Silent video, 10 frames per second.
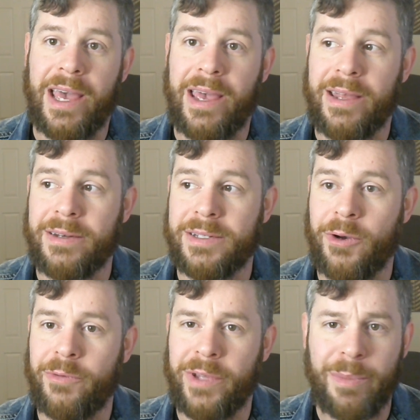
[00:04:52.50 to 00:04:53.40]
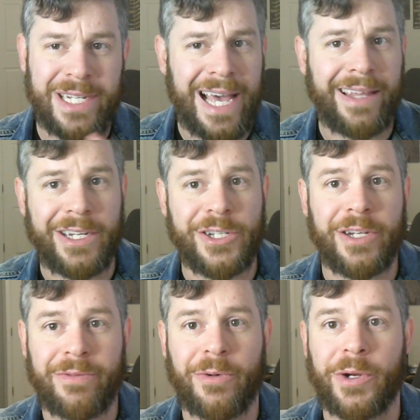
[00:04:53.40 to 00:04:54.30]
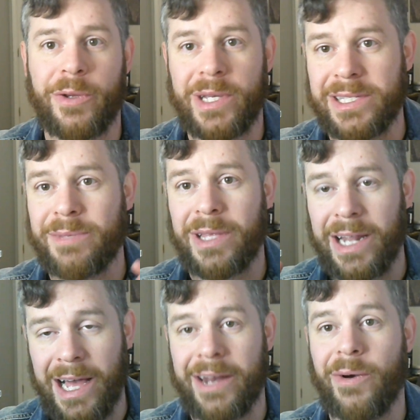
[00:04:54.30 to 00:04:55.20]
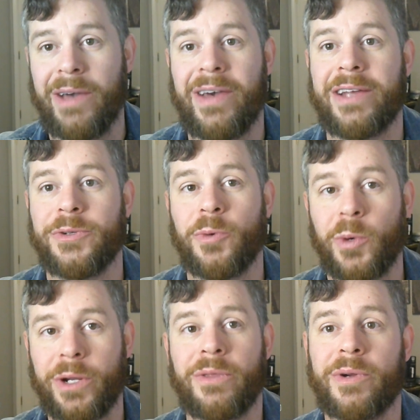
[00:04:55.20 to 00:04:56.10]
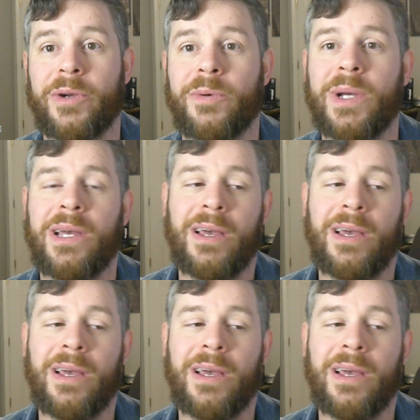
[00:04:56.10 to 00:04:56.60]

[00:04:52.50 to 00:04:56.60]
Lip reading: and hopefully a mentality shift for you, because it's something that I know I've had to work through